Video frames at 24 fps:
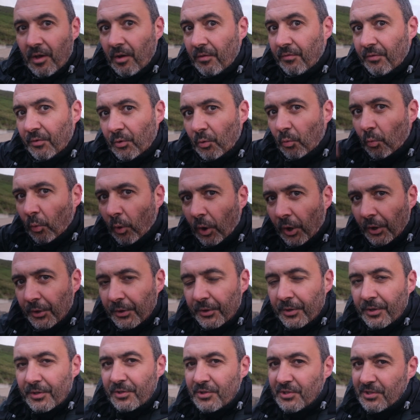for the
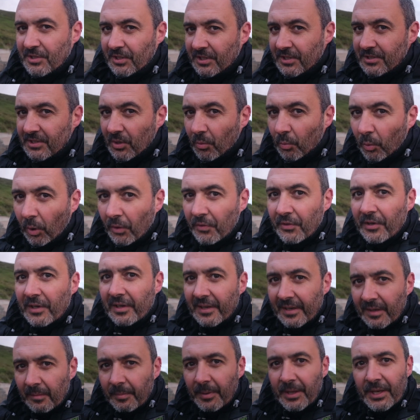water just because I want a
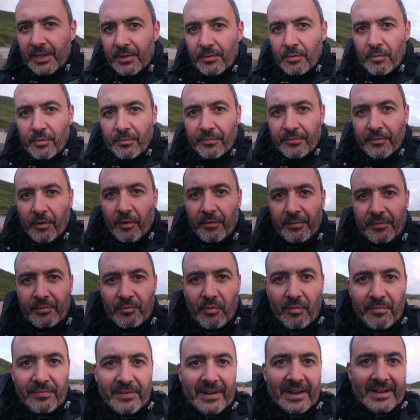little bit of the
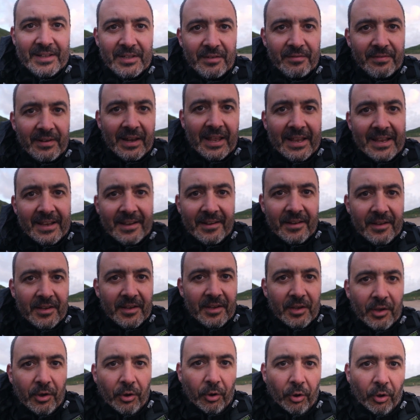reflective light
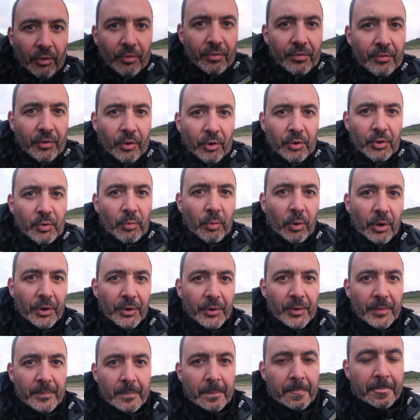on the
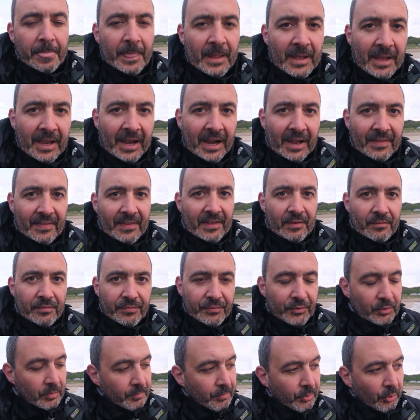water, and then
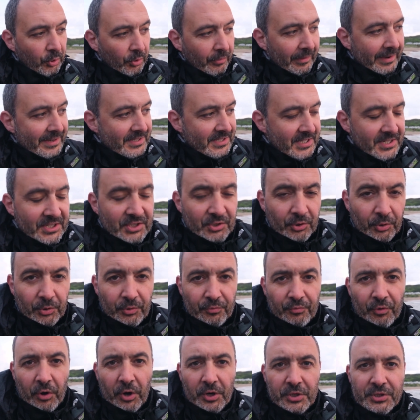full polarization on the
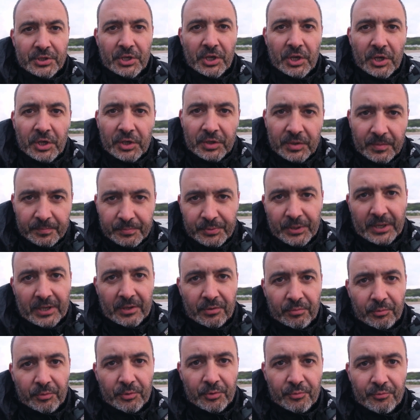rocks to bring
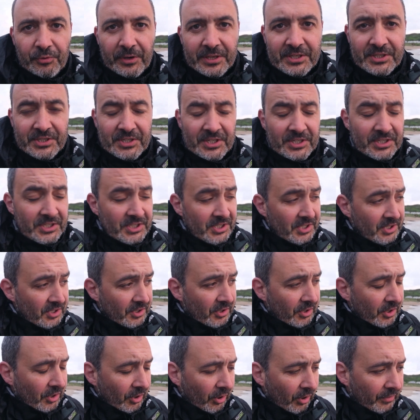through the richness
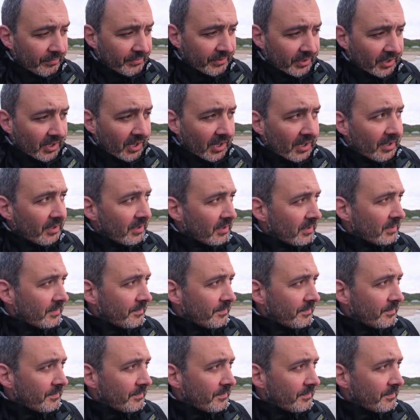of the color.